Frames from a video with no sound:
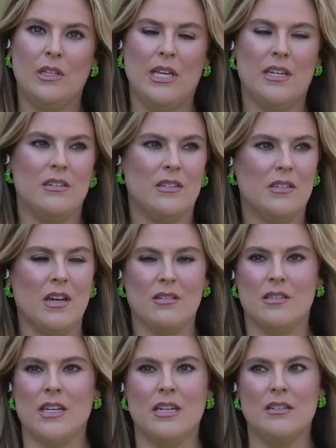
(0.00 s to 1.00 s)
Yeah,
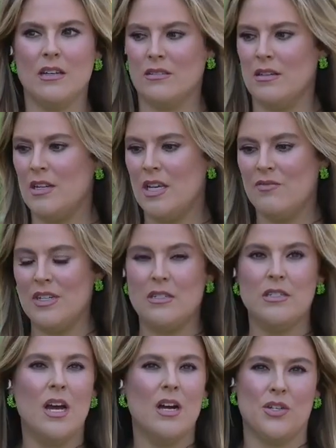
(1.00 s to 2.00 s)
disgusting doesn't
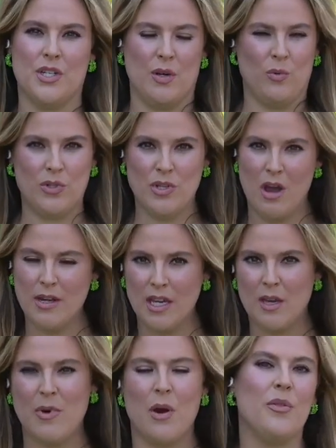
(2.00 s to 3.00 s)
even touch it. We're
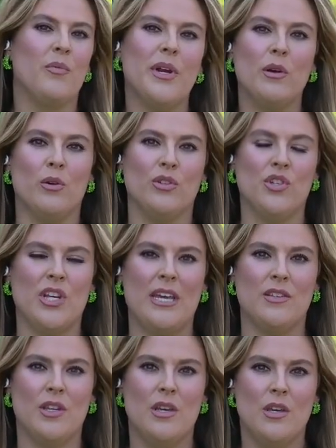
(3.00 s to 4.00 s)
talking about three-year-old
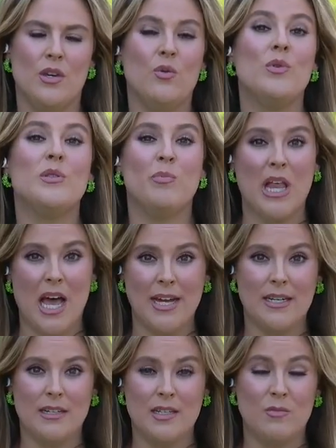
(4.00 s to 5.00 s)
Chase, who is
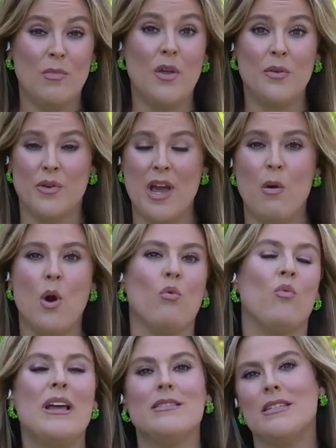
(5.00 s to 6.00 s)
blind. His mother now
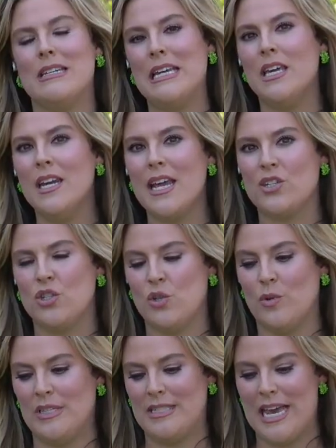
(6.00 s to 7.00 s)
arrested in connection
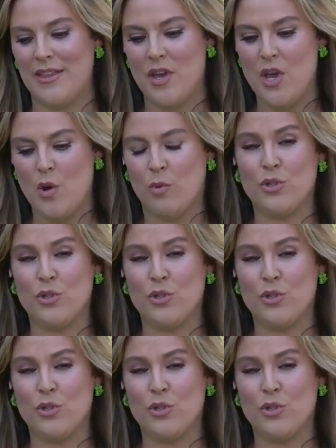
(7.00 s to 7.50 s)
to his death.